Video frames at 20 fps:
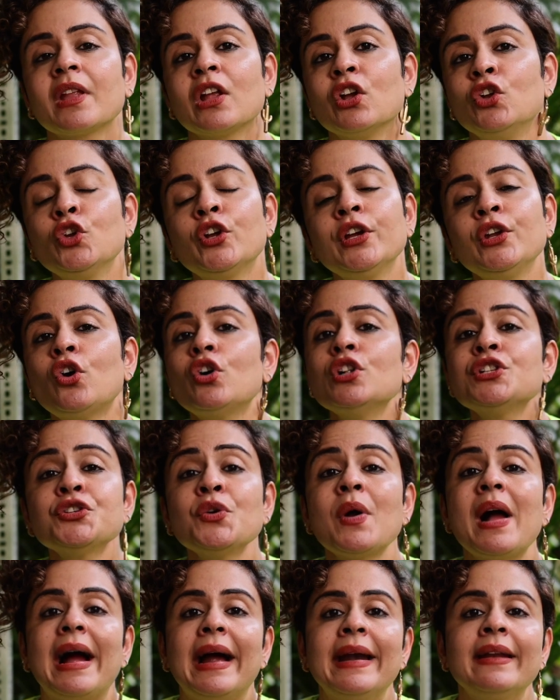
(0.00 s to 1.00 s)
You can also
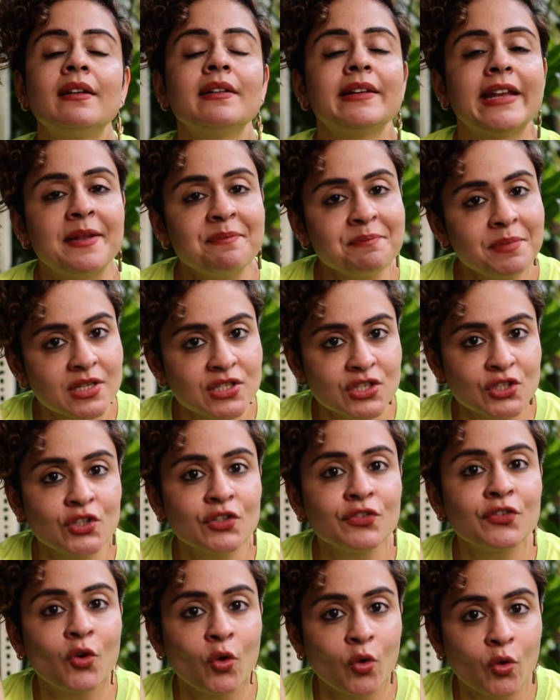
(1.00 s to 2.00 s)
add 10% of
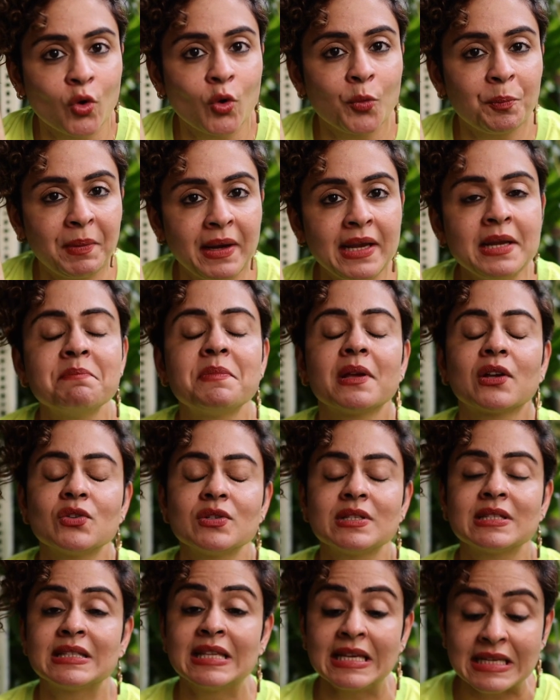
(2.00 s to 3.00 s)
cocoa peat
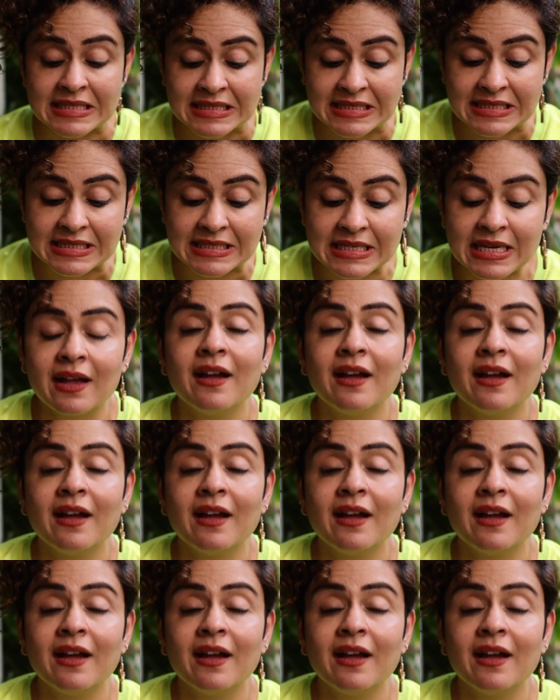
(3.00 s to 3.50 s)
because this